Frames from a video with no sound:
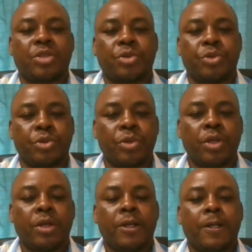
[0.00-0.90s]
to do,
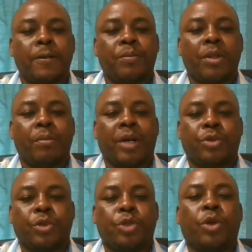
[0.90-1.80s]

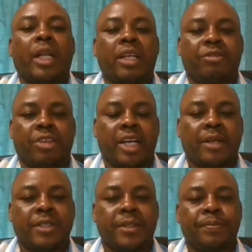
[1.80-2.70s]
but we don't live it out.